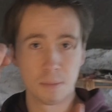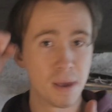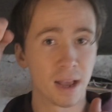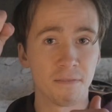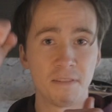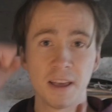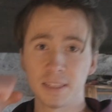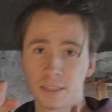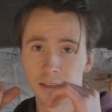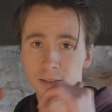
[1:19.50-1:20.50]
Make a
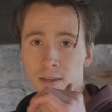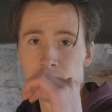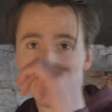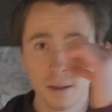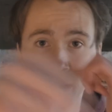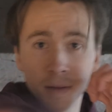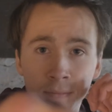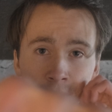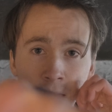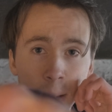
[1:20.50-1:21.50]
fist
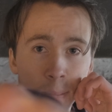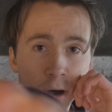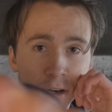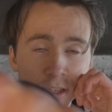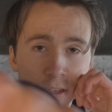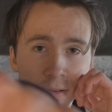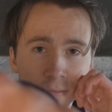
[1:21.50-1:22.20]
and punch.